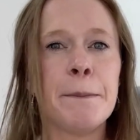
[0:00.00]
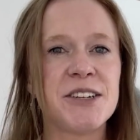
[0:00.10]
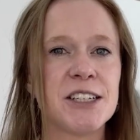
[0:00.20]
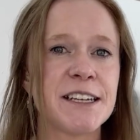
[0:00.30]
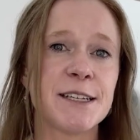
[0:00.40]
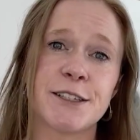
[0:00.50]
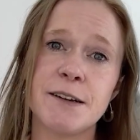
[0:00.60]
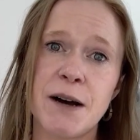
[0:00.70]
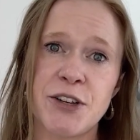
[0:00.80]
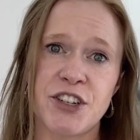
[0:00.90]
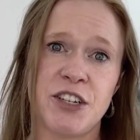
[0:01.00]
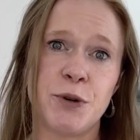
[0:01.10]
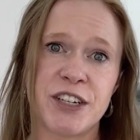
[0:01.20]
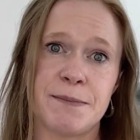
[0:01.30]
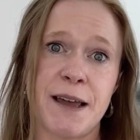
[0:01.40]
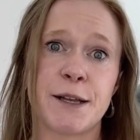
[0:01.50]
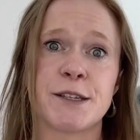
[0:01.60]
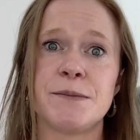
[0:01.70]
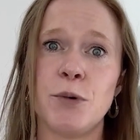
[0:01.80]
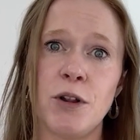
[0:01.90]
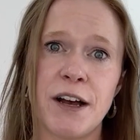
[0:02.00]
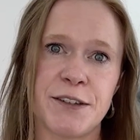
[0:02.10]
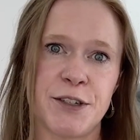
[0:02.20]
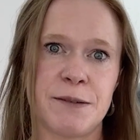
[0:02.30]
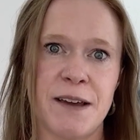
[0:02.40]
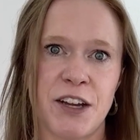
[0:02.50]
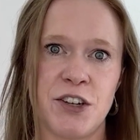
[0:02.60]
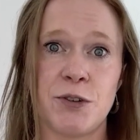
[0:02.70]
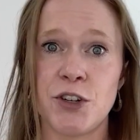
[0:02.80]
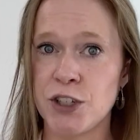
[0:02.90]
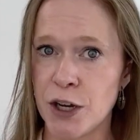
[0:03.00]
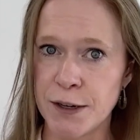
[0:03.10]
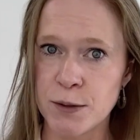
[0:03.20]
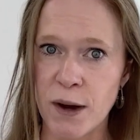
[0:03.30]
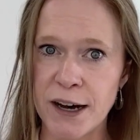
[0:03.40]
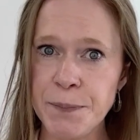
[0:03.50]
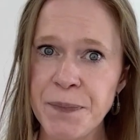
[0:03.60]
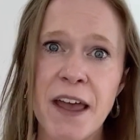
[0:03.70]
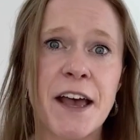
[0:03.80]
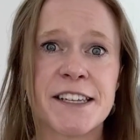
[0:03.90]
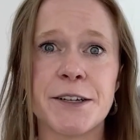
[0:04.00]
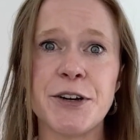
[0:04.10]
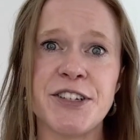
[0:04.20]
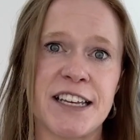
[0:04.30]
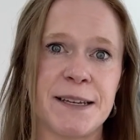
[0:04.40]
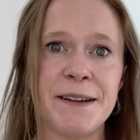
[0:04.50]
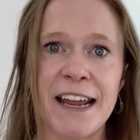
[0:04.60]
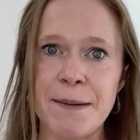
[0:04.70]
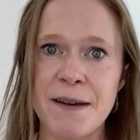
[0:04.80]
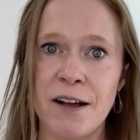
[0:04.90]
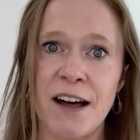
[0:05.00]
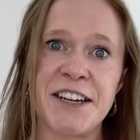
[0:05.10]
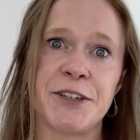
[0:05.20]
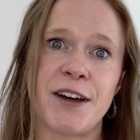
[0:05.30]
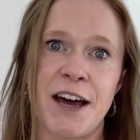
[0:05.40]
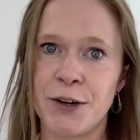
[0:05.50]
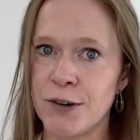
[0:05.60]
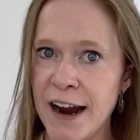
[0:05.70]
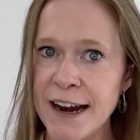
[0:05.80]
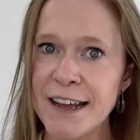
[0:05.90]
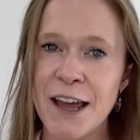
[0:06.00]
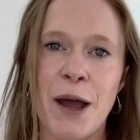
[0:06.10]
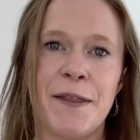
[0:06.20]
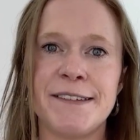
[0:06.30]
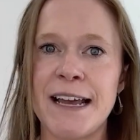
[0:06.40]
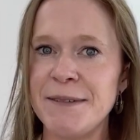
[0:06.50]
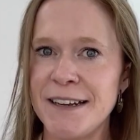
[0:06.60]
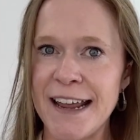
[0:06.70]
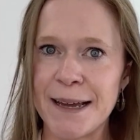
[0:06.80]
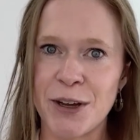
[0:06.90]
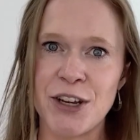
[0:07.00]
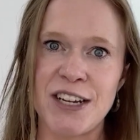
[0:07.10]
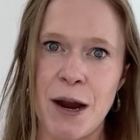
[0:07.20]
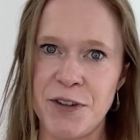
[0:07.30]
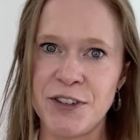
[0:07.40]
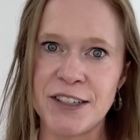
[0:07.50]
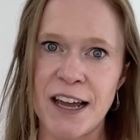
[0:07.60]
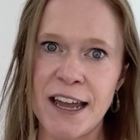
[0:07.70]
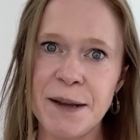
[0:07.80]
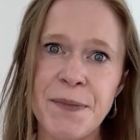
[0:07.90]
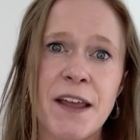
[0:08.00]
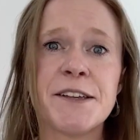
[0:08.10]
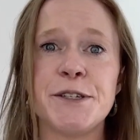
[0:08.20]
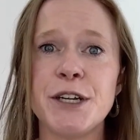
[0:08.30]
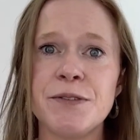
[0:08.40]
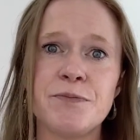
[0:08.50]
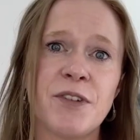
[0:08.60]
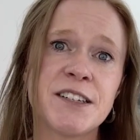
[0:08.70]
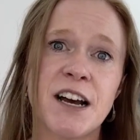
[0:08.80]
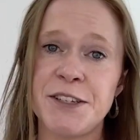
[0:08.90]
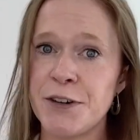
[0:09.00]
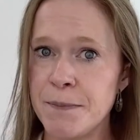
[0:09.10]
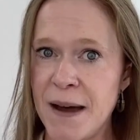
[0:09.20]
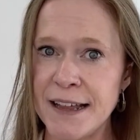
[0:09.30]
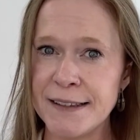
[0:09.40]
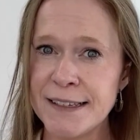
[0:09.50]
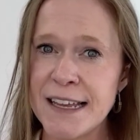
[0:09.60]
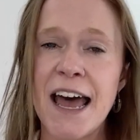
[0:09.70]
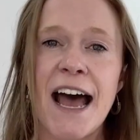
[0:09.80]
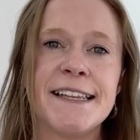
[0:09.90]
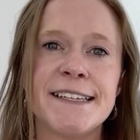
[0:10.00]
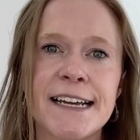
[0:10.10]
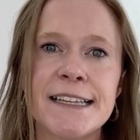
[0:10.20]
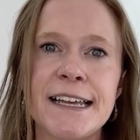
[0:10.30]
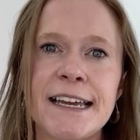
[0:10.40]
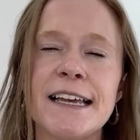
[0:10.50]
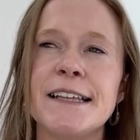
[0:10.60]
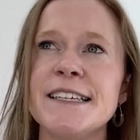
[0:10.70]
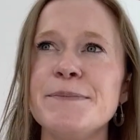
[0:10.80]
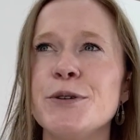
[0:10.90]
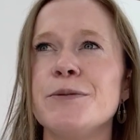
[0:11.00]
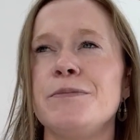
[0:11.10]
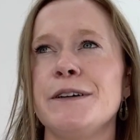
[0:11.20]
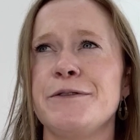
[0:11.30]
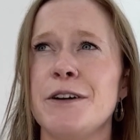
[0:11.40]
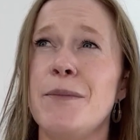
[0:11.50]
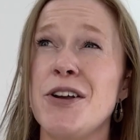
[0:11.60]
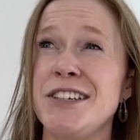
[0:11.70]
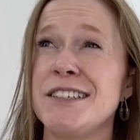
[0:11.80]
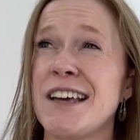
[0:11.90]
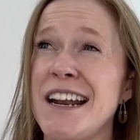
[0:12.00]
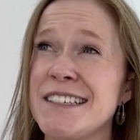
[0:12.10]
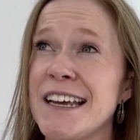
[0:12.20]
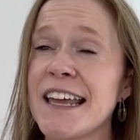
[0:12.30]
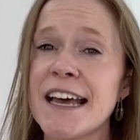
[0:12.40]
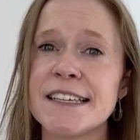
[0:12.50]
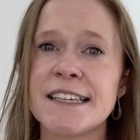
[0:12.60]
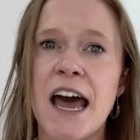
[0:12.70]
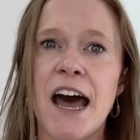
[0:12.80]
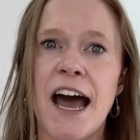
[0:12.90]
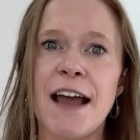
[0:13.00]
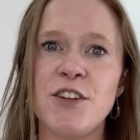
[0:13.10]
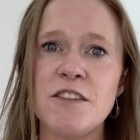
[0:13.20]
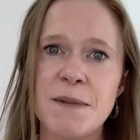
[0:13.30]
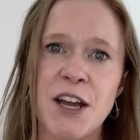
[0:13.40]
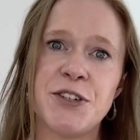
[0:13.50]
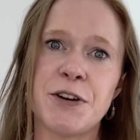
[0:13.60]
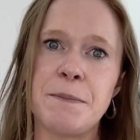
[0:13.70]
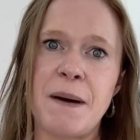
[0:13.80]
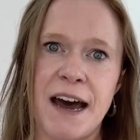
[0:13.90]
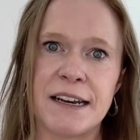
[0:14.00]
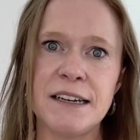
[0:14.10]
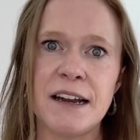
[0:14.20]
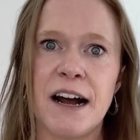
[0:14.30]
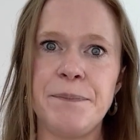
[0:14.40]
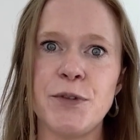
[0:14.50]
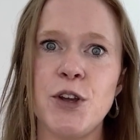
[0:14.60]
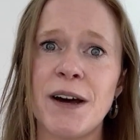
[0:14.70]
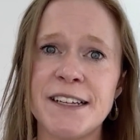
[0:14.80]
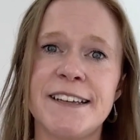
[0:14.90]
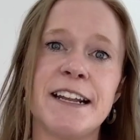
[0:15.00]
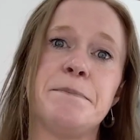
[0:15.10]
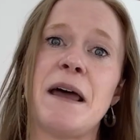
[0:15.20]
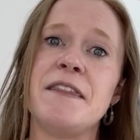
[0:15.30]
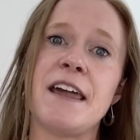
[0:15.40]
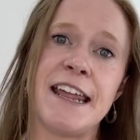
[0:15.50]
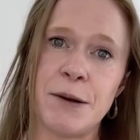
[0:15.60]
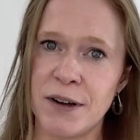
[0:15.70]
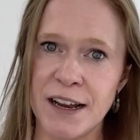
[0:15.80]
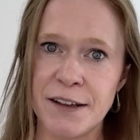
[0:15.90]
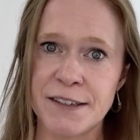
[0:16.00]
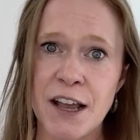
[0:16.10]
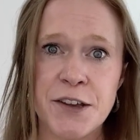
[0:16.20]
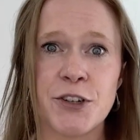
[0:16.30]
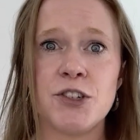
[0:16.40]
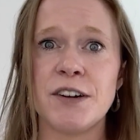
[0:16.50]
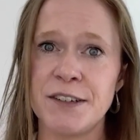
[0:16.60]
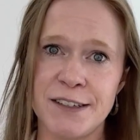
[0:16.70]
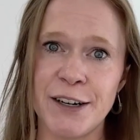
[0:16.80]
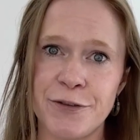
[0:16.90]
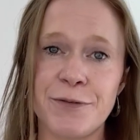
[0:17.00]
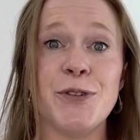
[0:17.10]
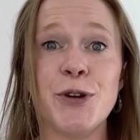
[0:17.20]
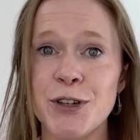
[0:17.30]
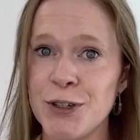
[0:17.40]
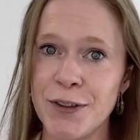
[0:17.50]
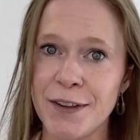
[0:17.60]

but she liked it so much that she wanted to make it smaller, so to make it into a shirt as well. So she sent me an email, I told her how to grade, and the same technique I'm going to share with you today, so you can resize your own patterns. And secondly, this is more probably for emerging designers, I guess. If you've made your own pattern, you understand it better than anyone else, so trust yourself, you can do